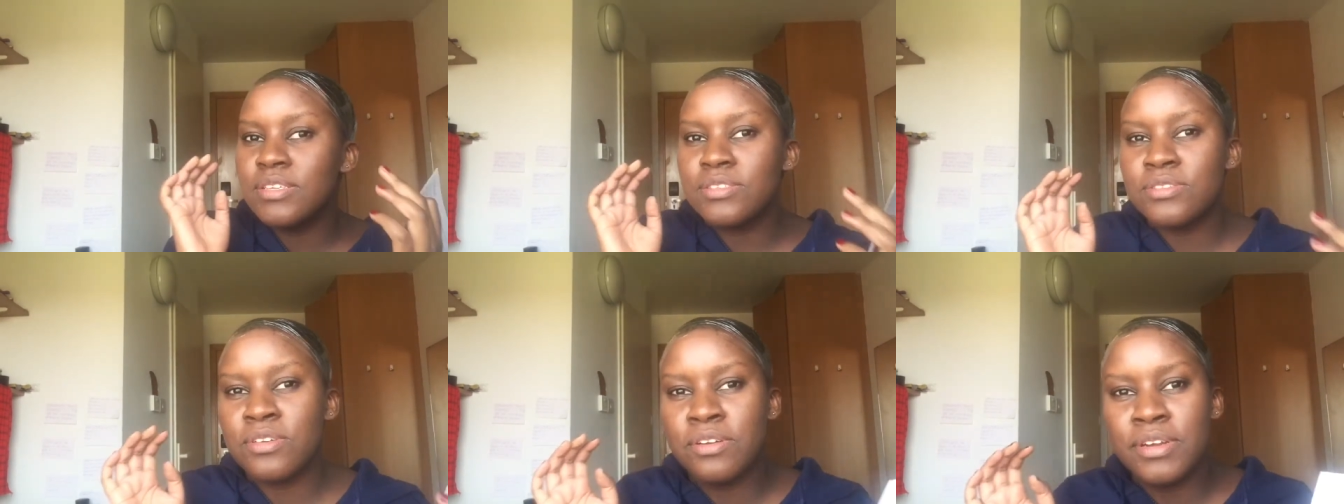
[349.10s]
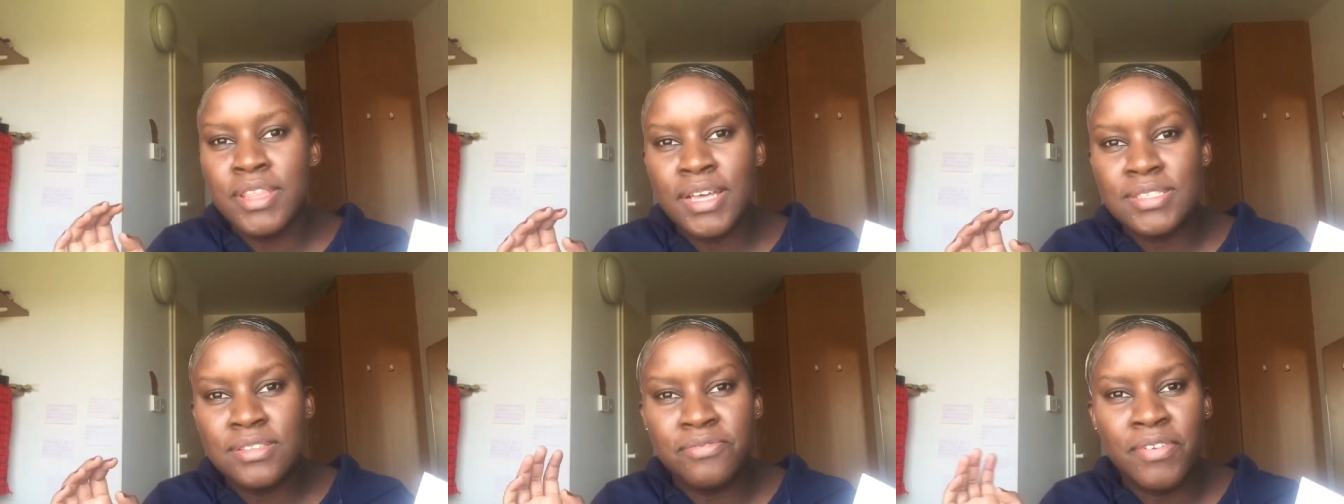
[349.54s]
sorry,
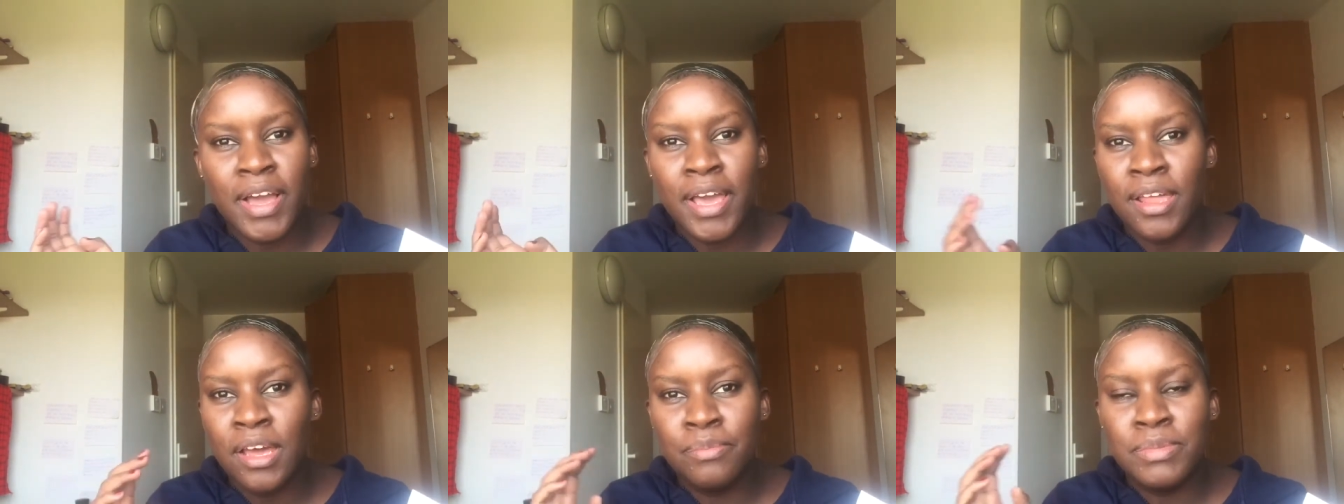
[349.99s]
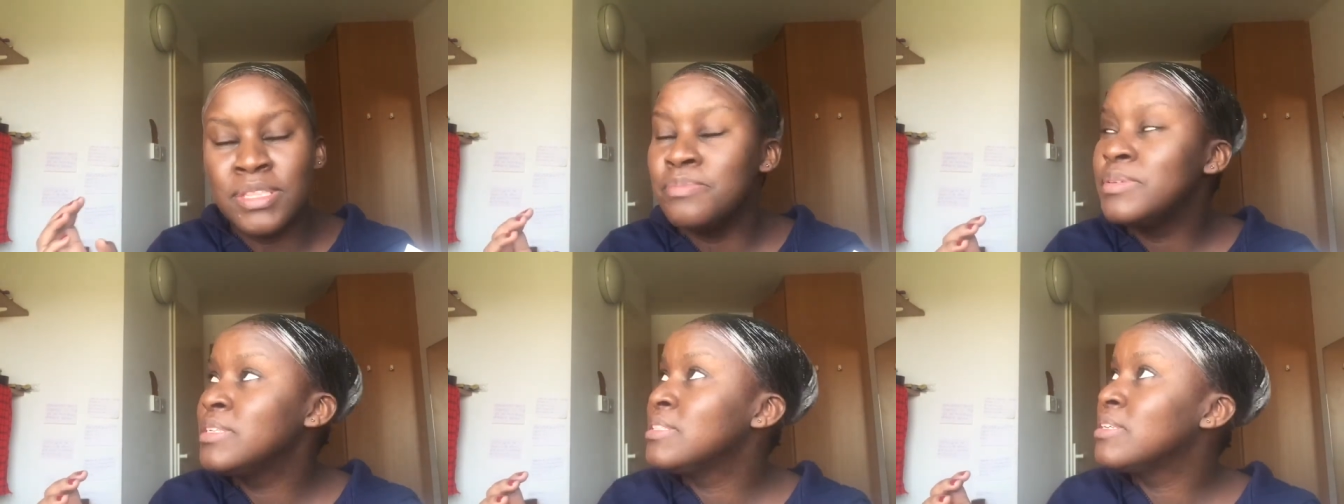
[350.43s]
that's the fire alarm in
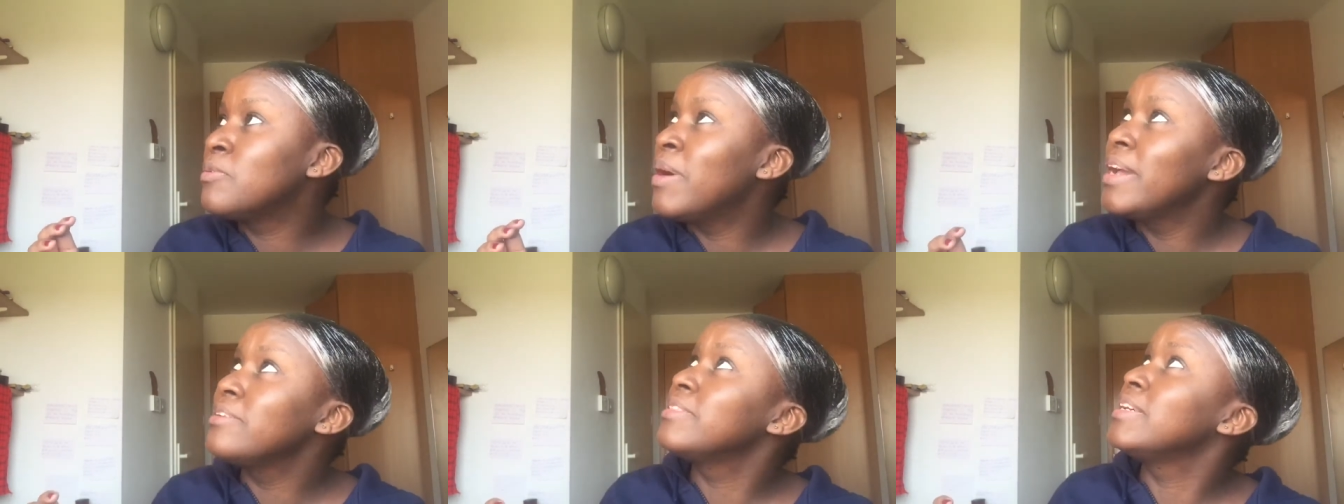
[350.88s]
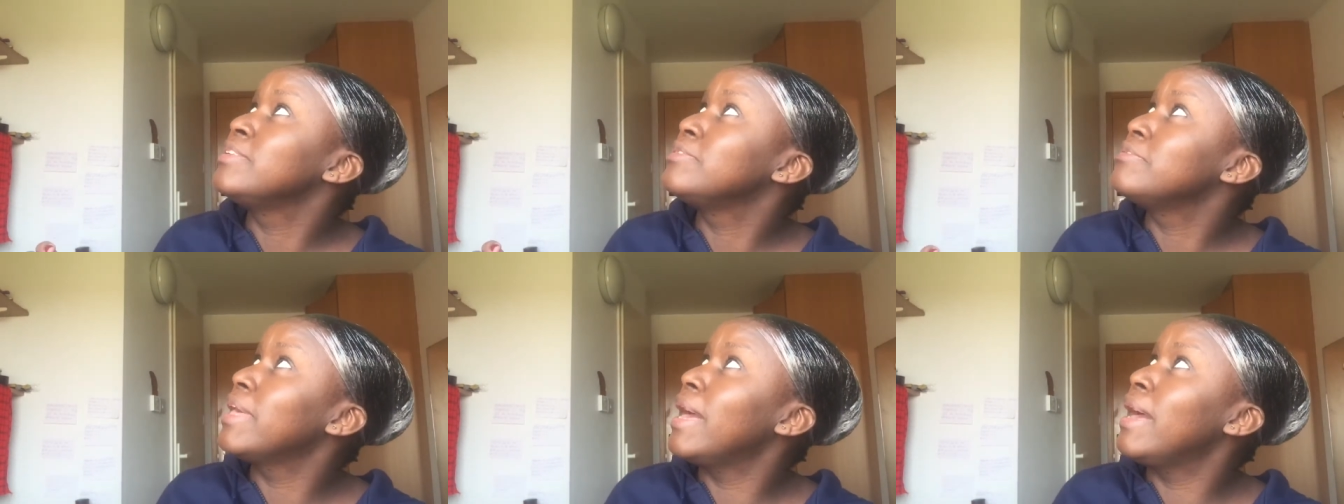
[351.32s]
the building. Why do they
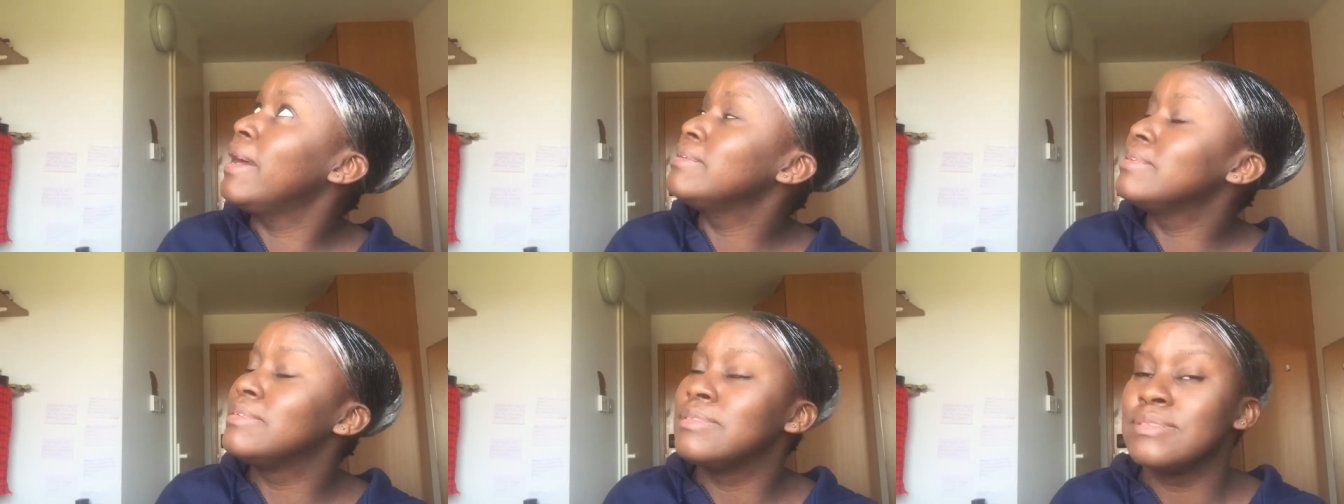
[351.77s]
do that?